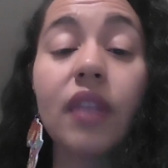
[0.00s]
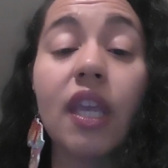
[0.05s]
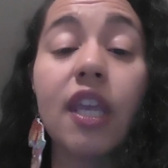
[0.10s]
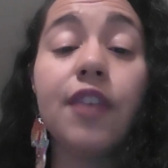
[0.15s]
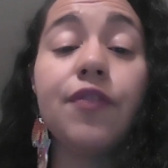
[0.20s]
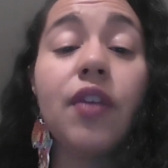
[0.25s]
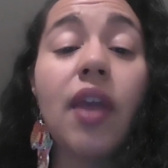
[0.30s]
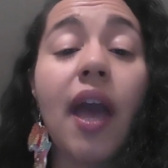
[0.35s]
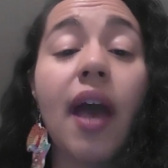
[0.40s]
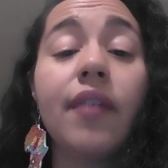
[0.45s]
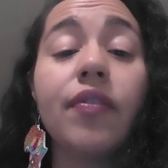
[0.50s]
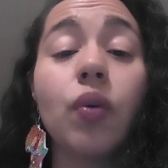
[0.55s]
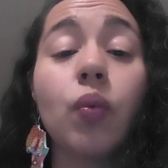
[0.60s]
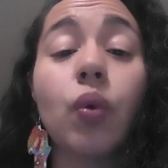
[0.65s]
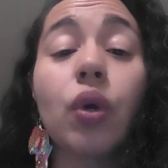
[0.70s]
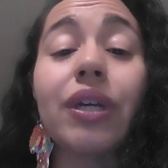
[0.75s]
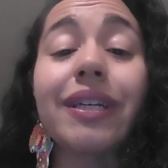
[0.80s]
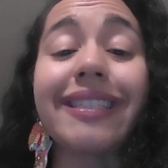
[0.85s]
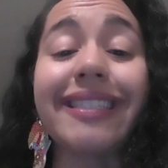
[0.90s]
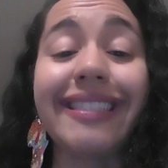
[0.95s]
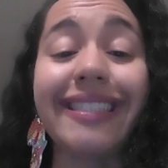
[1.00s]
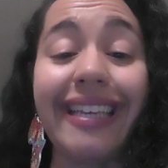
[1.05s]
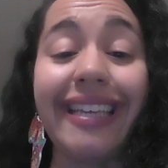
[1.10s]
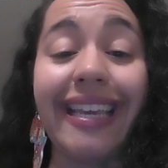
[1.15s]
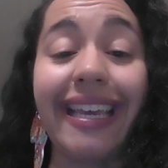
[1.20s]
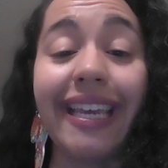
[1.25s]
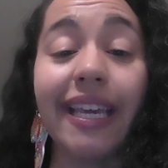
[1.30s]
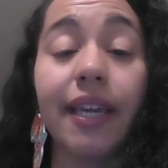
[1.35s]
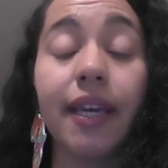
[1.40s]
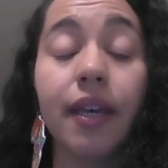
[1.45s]
If you have the word
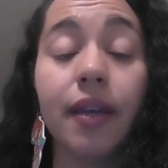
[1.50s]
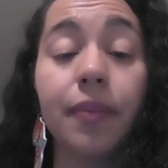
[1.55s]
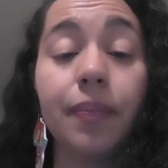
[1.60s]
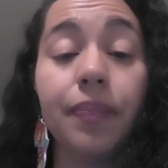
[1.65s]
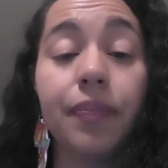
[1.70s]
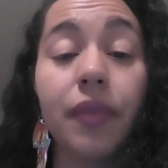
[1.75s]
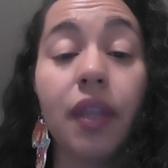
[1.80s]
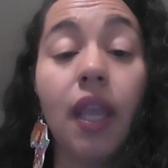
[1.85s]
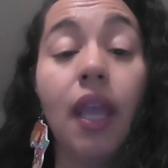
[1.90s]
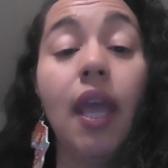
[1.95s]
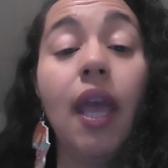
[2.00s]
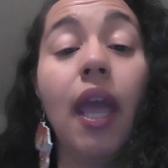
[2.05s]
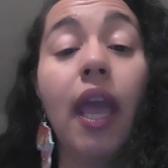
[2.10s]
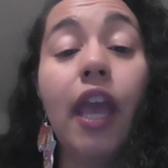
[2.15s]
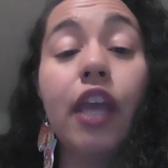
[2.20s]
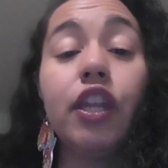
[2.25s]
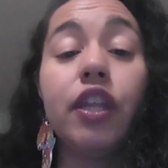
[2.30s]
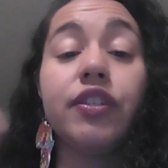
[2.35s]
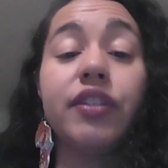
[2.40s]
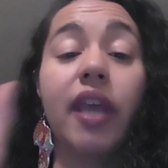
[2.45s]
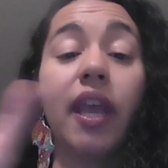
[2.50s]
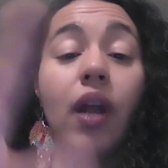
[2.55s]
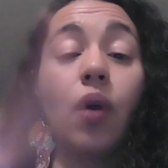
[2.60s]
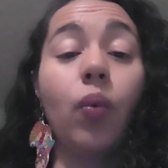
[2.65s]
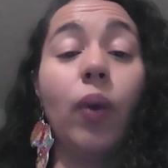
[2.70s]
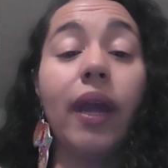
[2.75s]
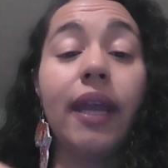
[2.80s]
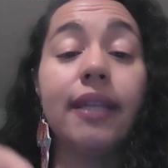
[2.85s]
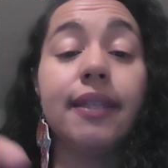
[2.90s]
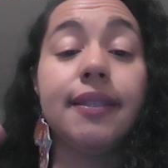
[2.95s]
dig, and you take
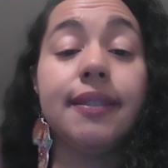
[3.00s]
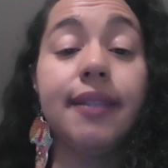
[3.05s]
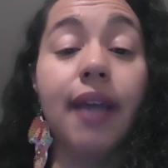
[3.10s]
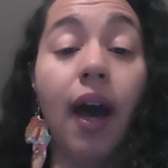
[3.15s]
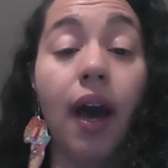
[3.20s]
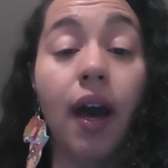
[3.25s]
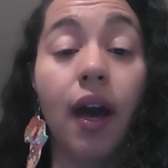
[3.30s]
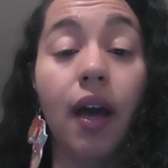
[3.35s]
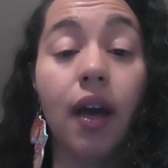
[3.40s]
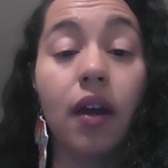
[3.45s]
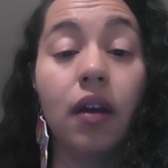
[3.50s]
away duh,